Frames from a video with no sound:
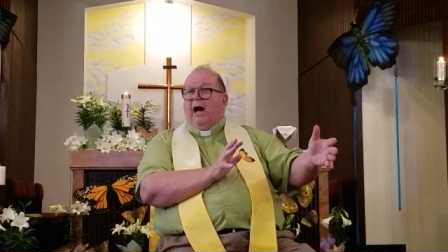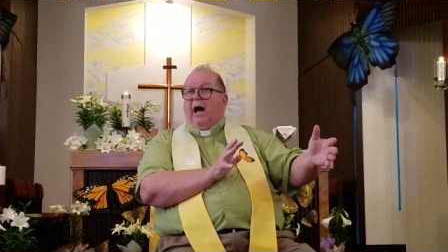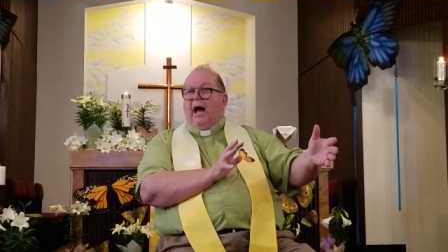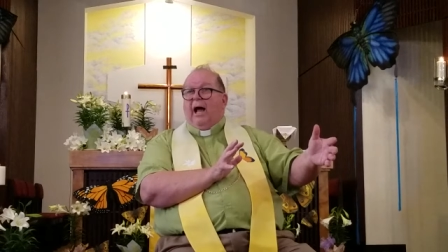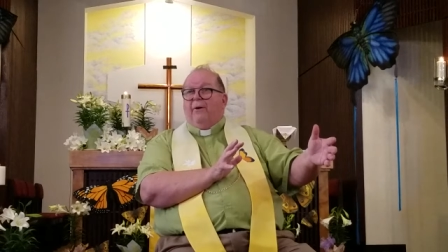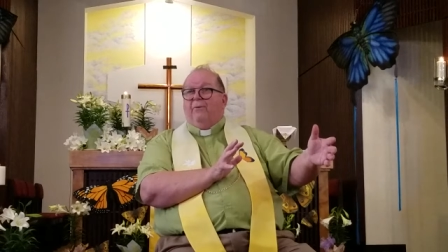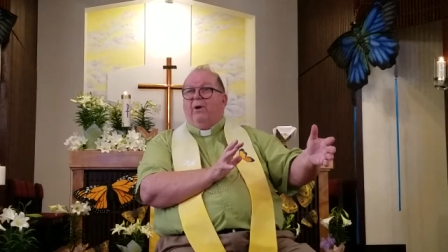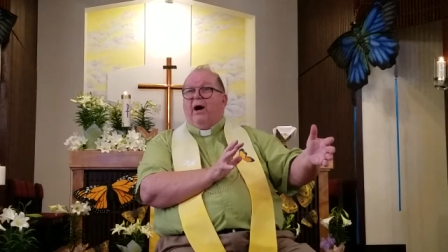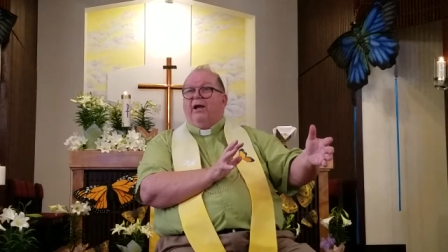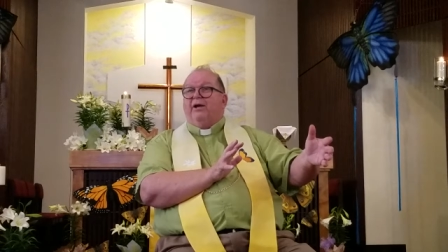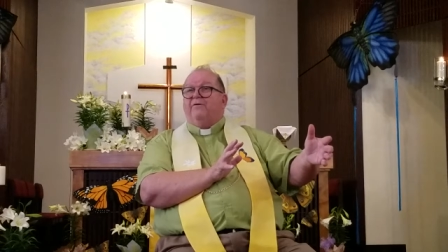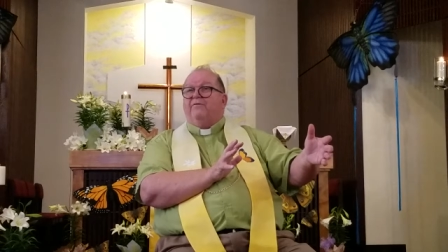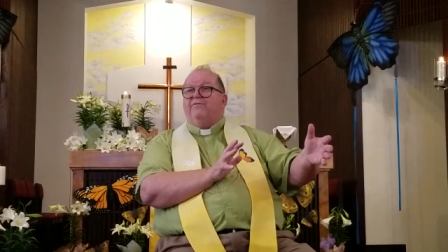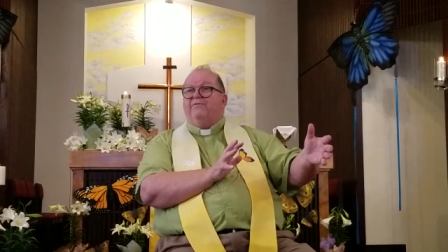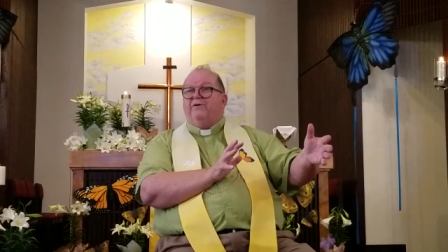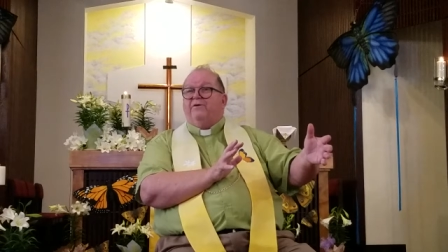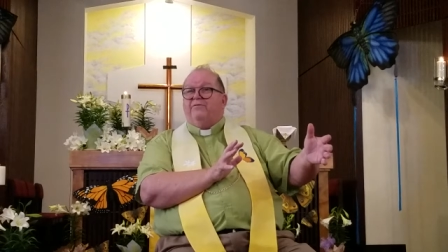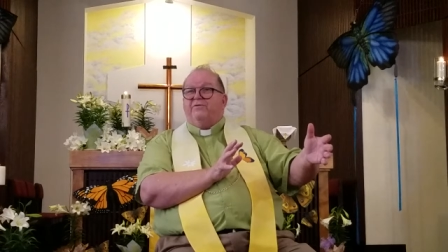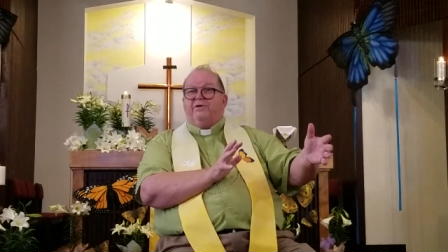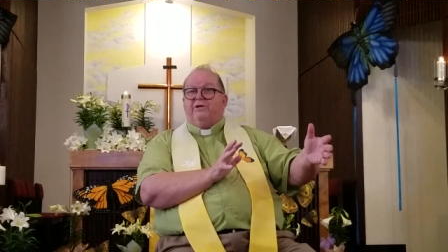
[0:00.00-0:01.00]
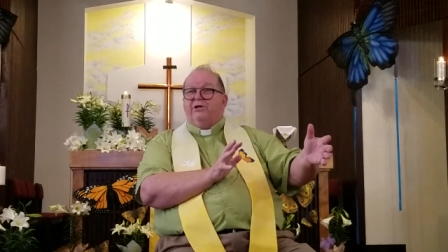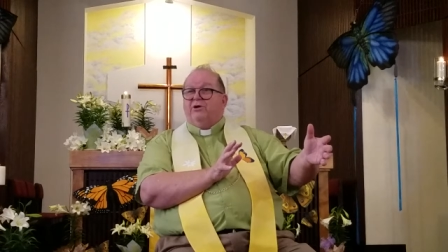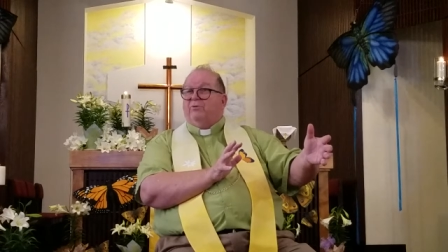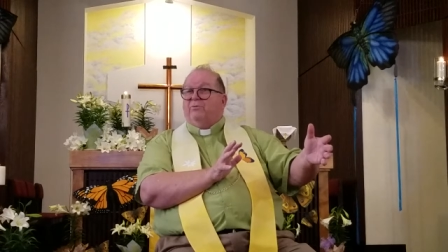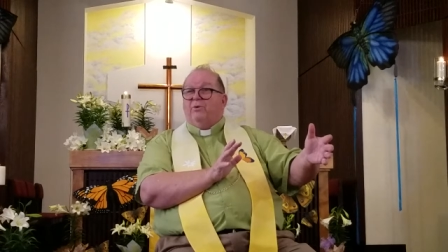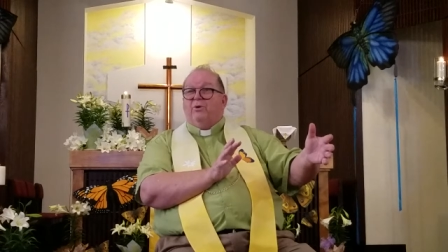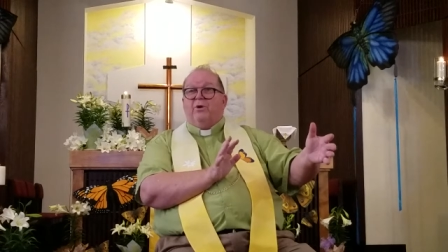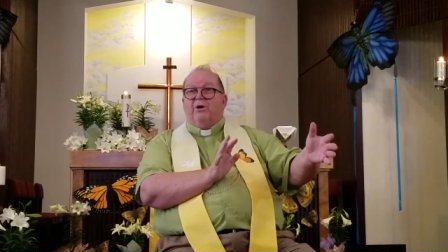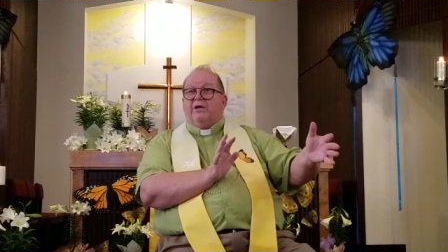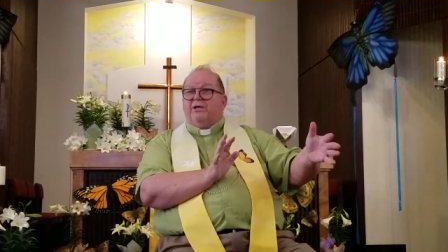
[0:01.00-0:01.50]
I want a 50 year
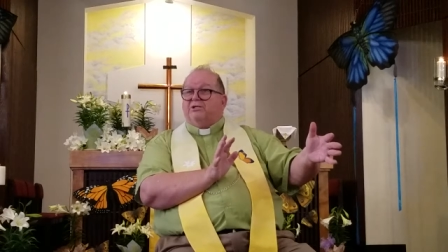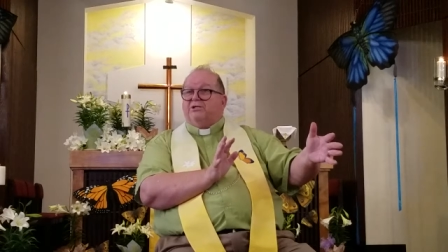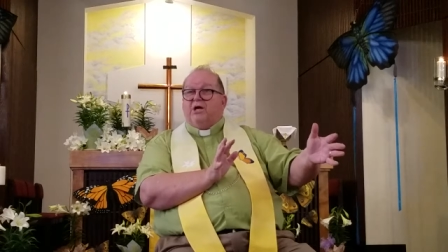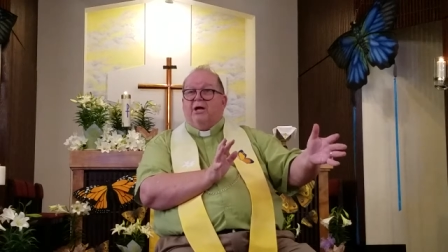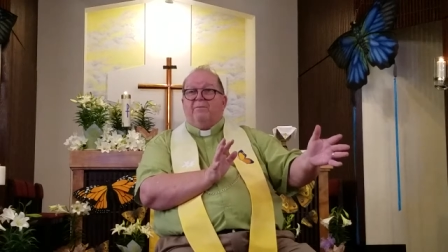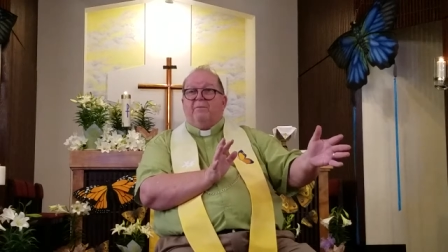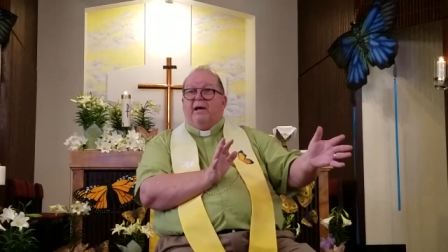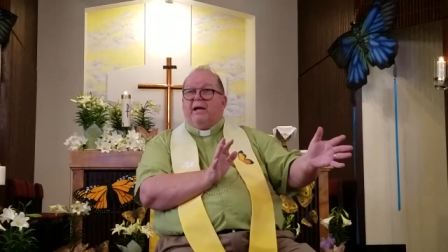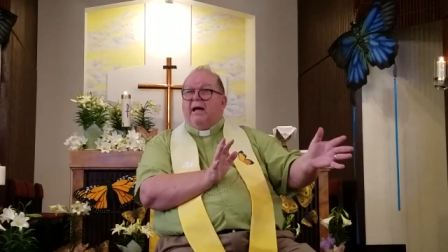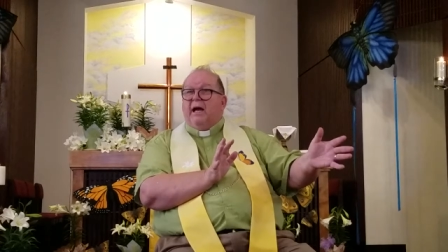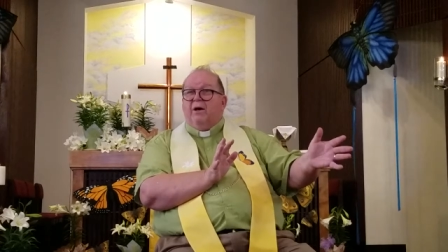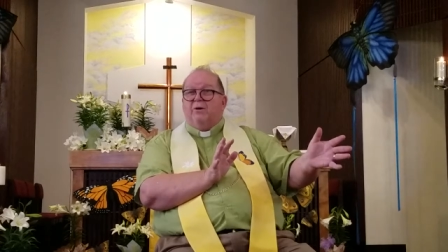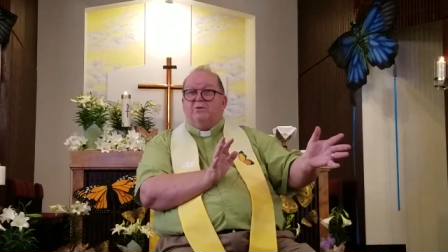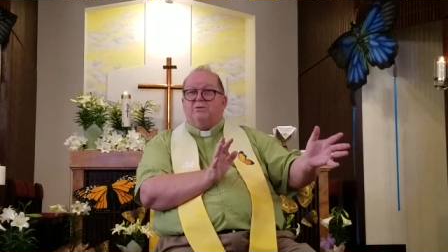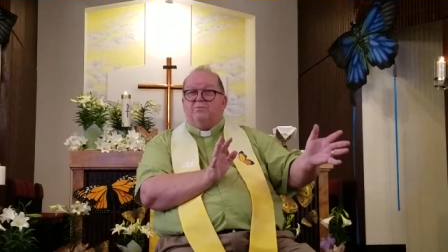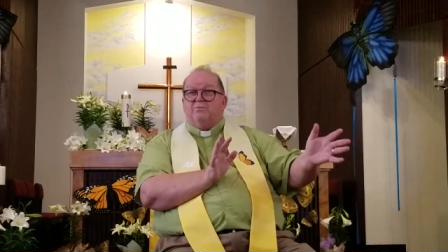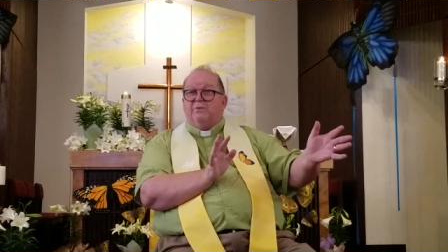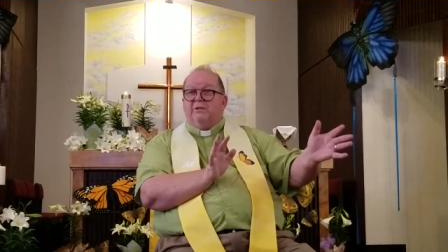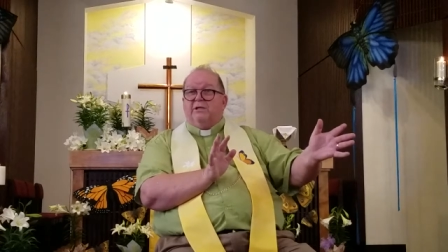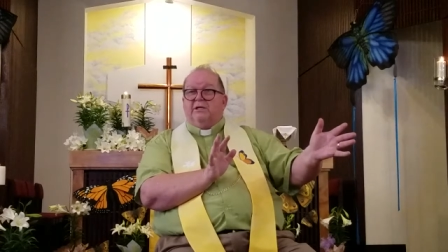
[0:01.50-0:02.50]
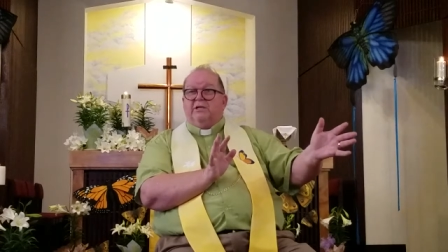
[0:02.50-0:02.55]
mortgage on my house.